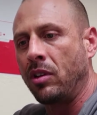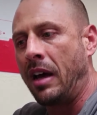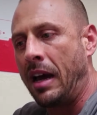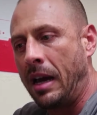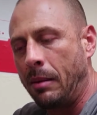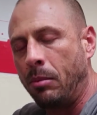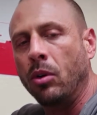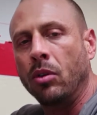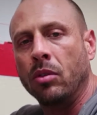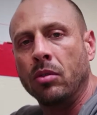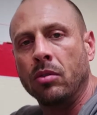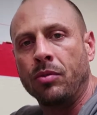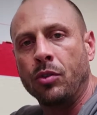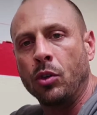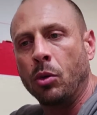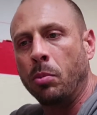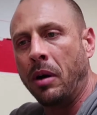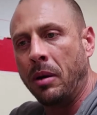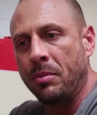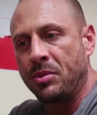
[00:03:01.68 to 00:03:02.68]
reliable
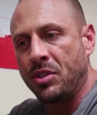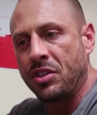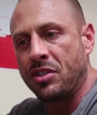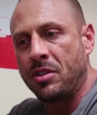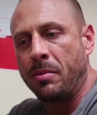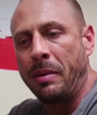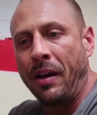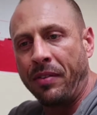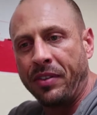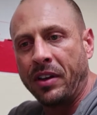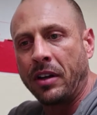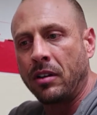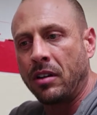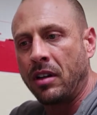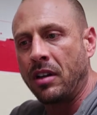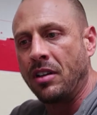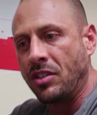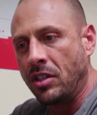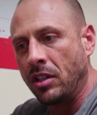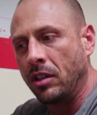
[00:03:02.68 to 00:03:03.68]
fuel pump system out there
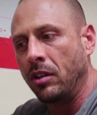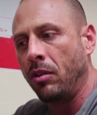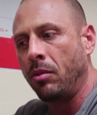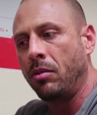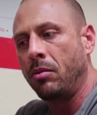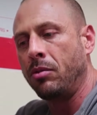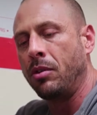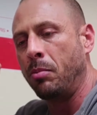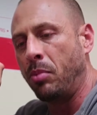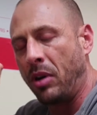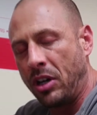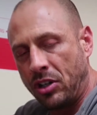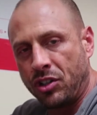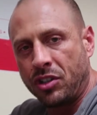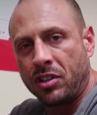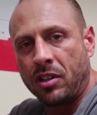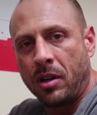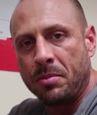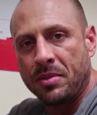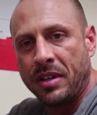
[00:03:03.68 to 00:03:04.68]
until the
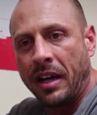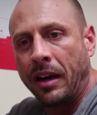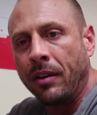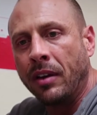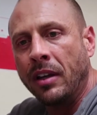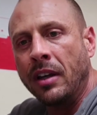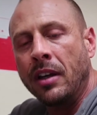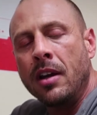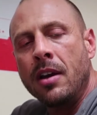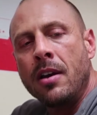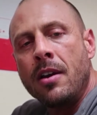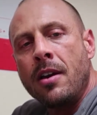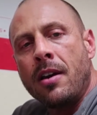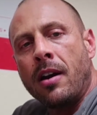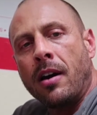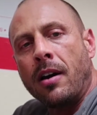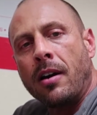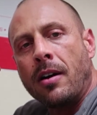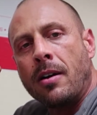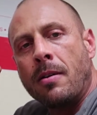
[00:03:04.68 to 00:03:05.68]
brushless comes out.
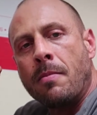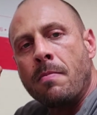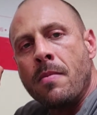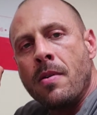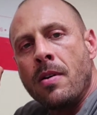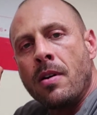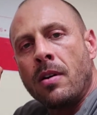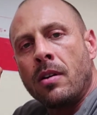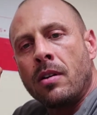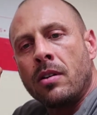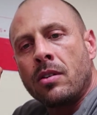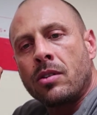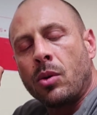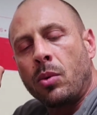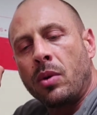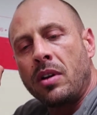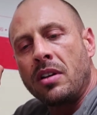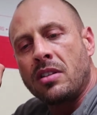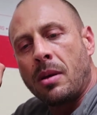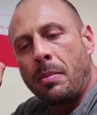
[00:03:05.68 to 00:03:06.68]
Um,
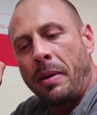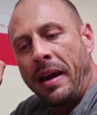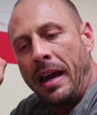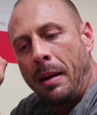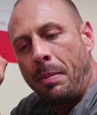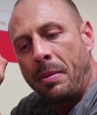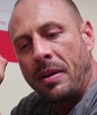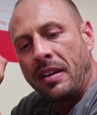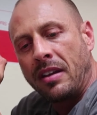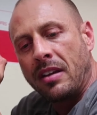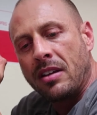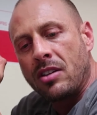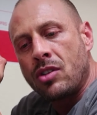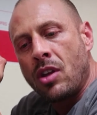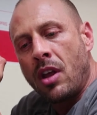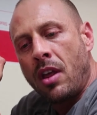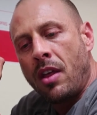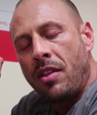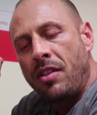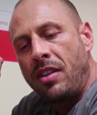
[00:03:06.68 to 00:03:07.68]
so what ends up happening
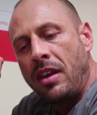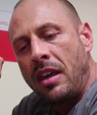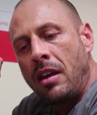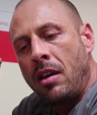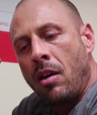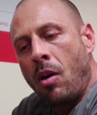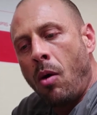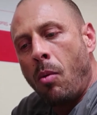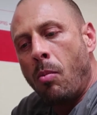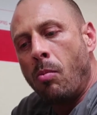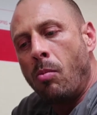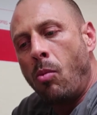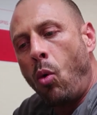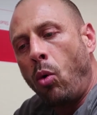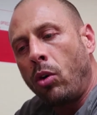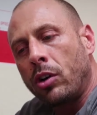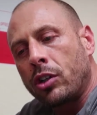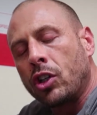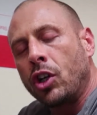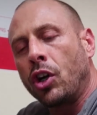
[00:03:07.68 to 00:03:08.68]
is the
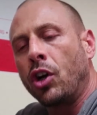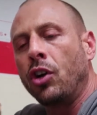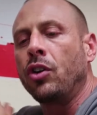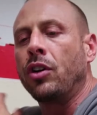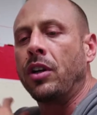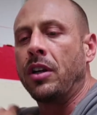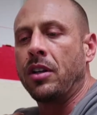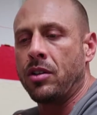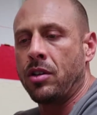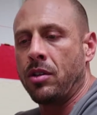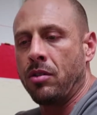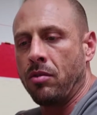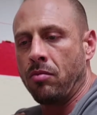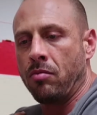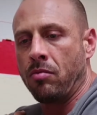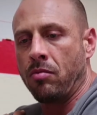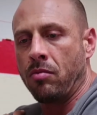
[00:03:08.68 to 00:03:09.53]
more current